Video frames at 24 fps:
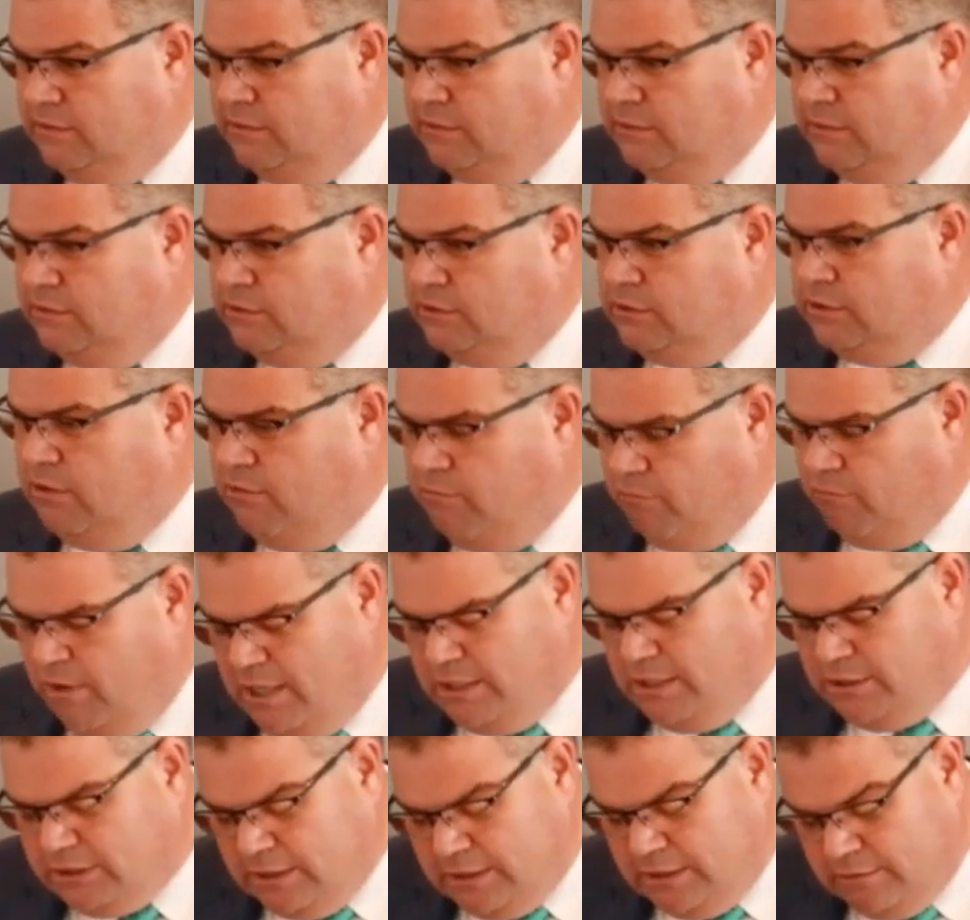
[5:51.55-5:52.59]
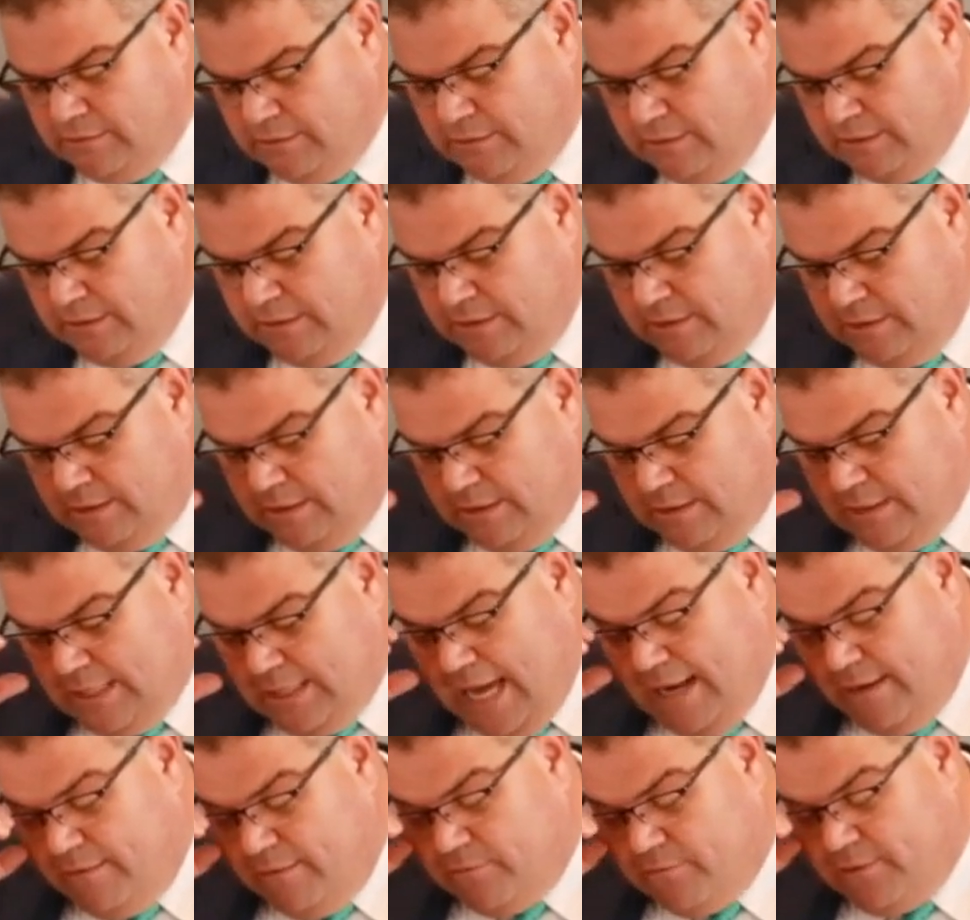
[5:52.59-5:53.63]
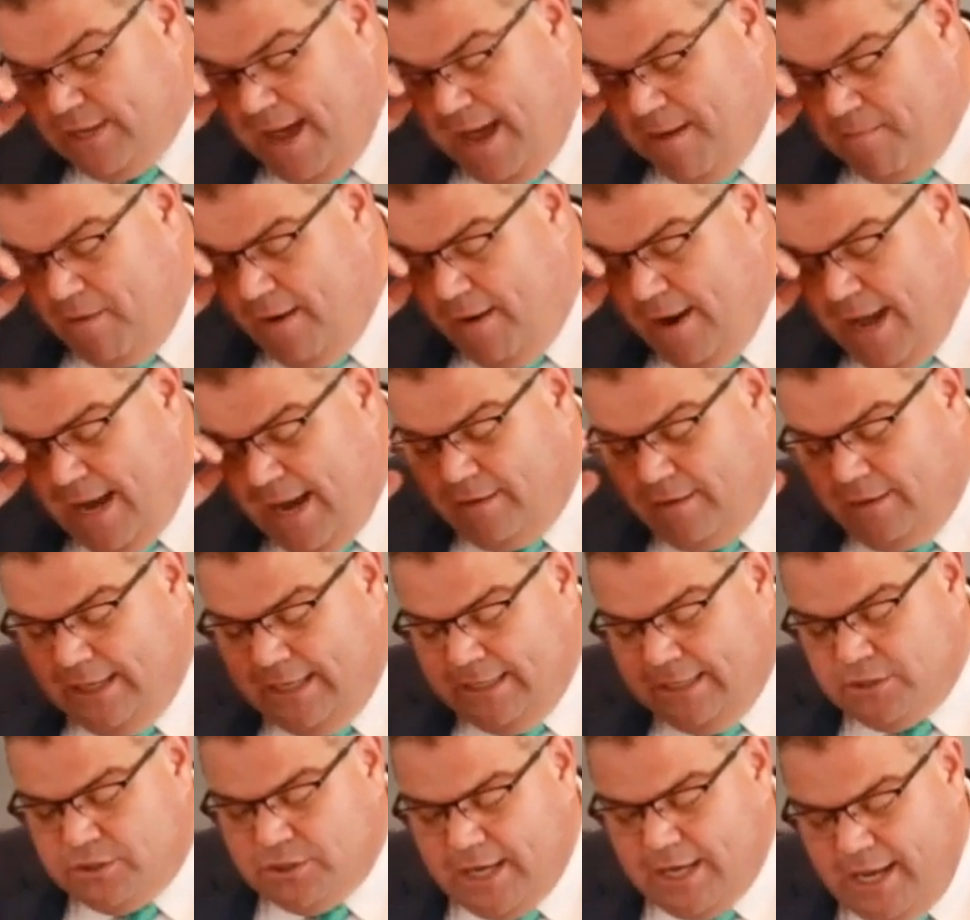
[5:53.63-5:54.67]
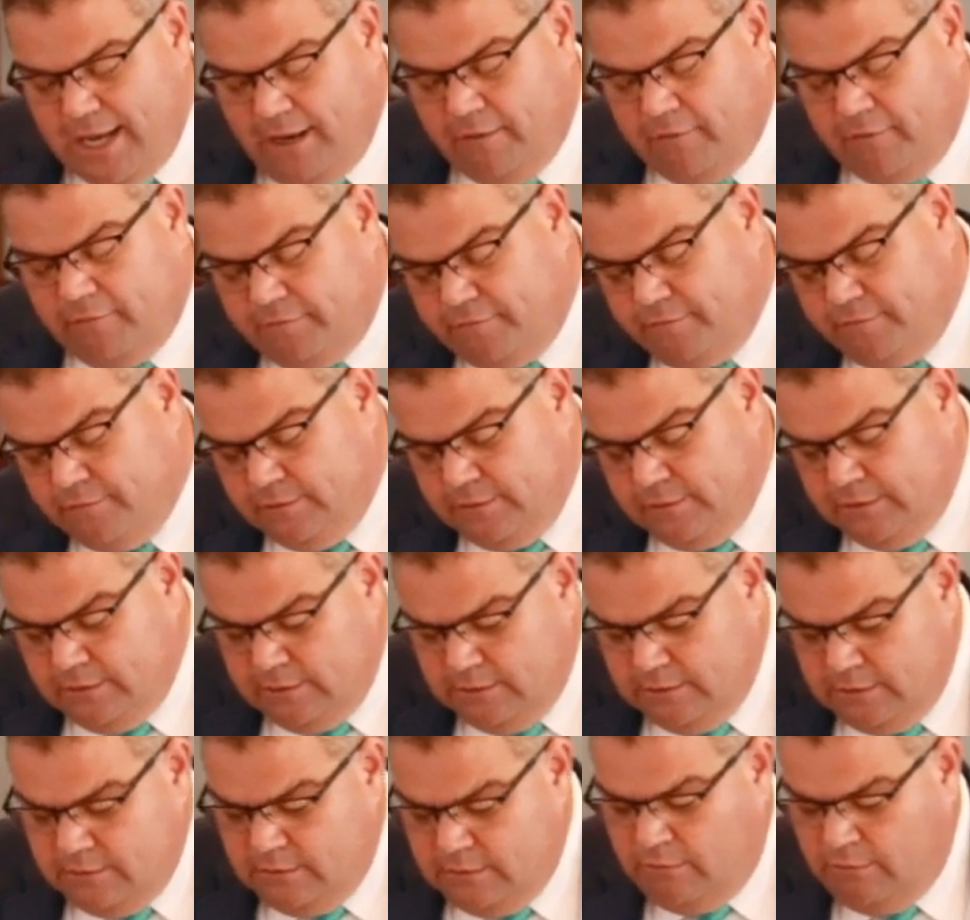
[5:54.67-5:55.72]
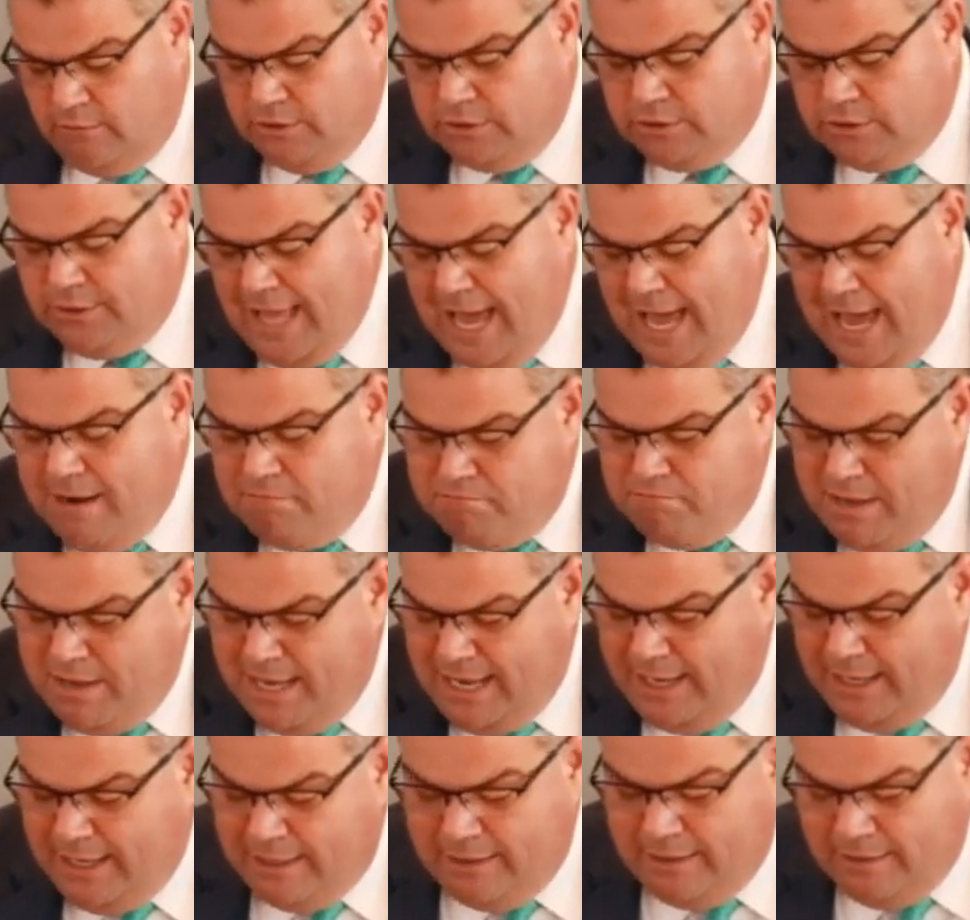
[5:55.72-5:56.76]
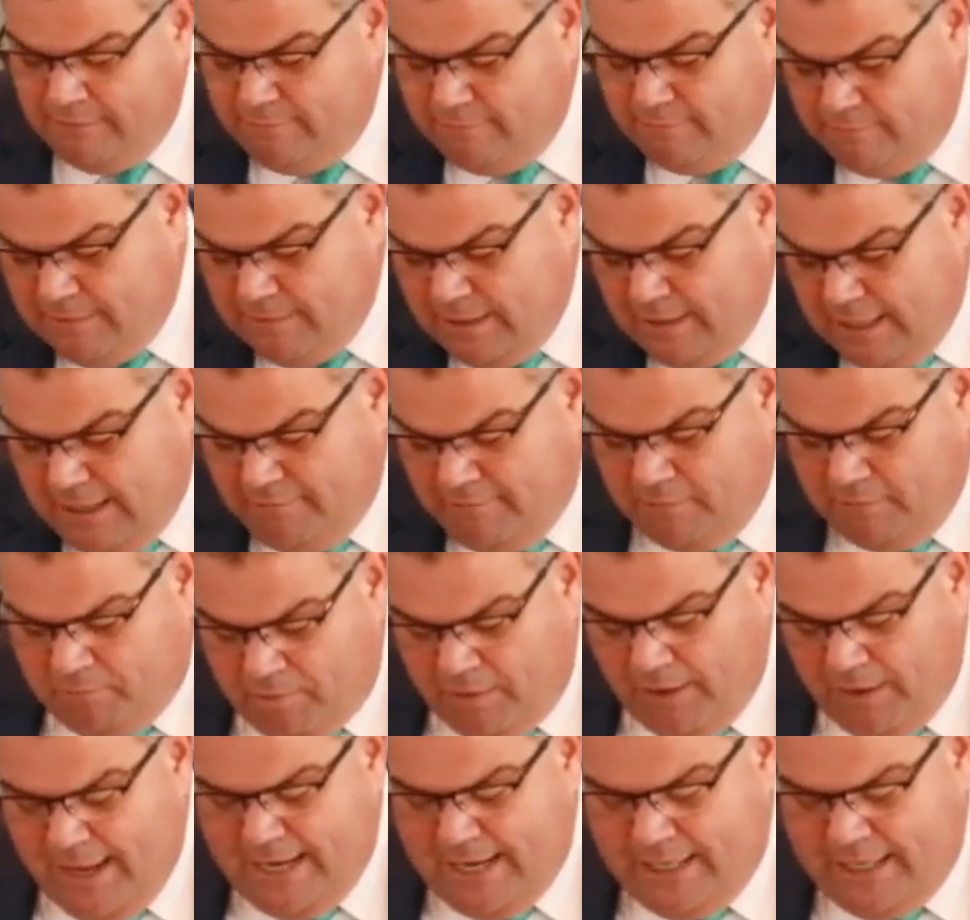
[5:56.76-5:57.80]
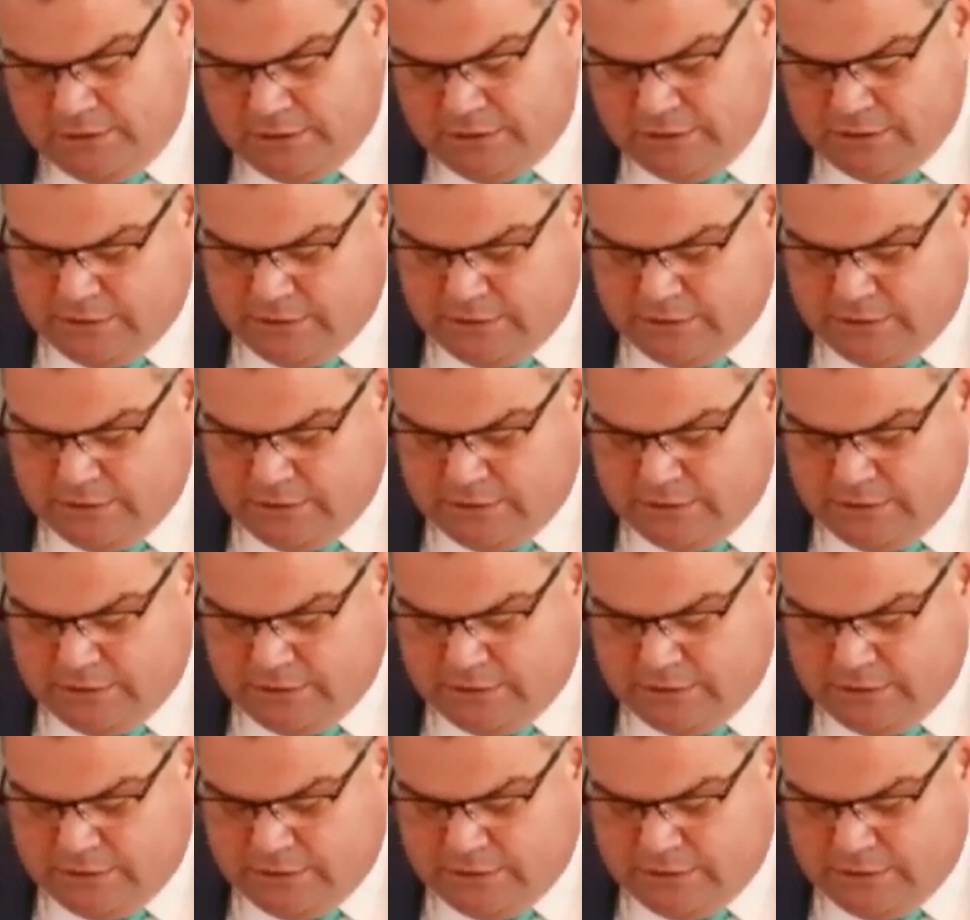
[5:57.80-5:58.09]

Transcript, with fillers: So it wasn't that the tabernacle itself was that big of a place,